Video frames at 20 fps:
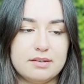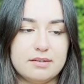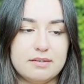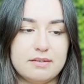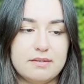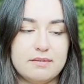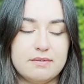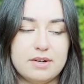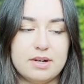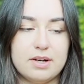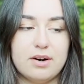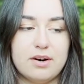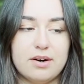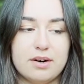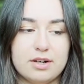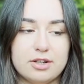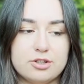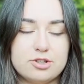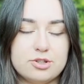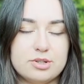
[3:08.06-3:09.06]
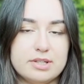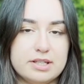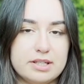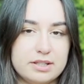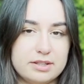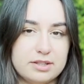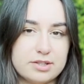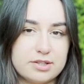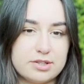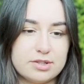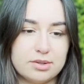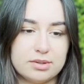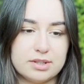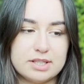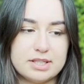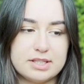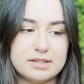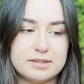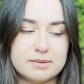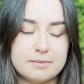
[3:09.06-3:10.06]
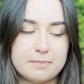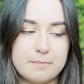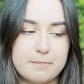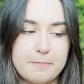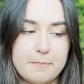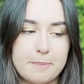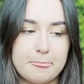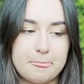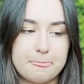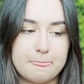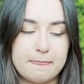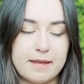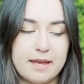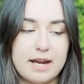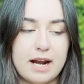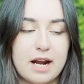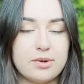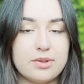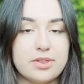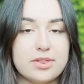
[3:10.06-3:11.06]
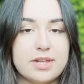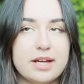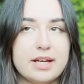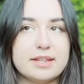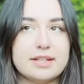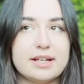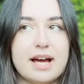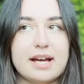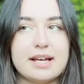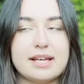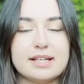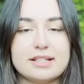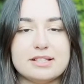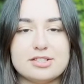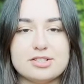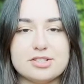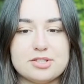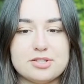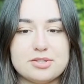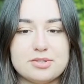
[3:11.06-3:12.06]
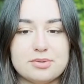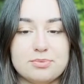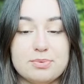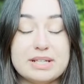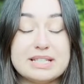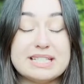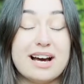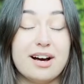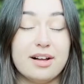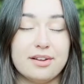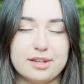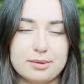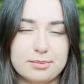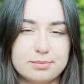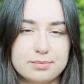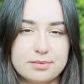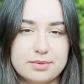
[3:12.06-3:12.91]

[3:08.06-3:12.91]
very hard to hear their stories. And I don't think that I can just retell them.